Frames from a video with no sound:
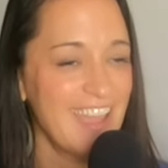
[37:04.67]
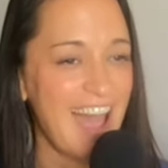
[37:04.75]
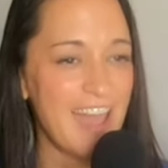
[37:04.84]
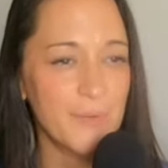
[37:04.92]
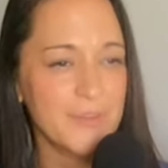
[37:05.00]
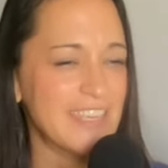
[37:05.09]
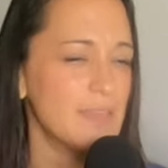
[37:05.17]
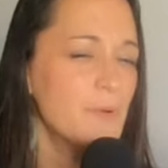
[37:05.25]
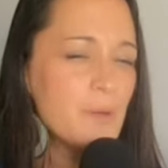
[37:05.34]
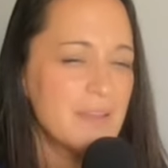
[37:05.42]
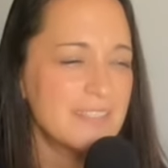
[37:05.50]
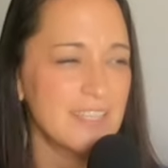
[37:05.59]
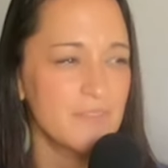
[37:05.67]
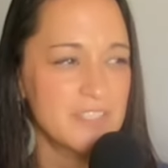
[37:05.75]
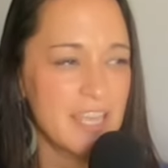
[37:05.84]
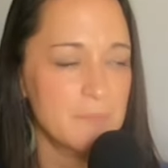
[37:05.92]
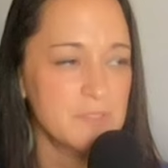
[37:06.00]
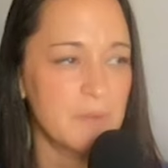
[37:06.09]
I don't keep all my self
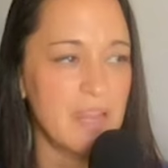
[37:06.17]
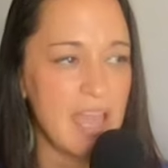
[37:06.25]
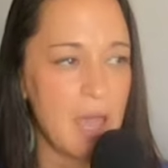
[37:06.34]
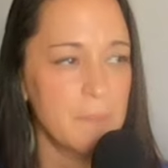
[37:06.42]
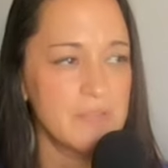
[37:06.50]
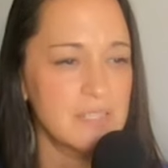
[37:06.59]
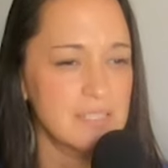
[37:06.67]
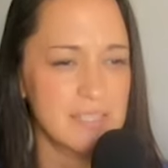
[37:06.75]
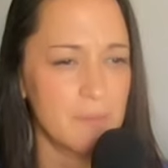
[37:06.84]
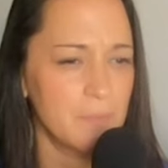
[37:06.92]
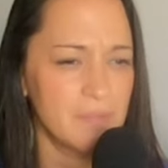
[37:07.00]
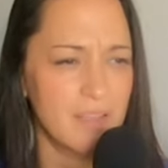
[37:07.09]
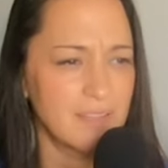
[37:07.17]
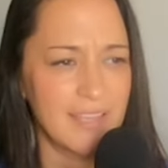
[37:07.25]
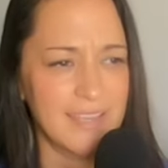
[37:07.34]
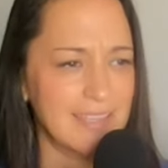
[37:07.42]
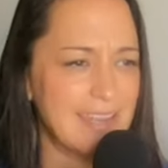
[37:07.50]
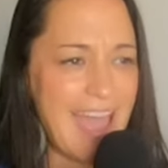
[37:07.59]
tapes, but I happened to stumble on like an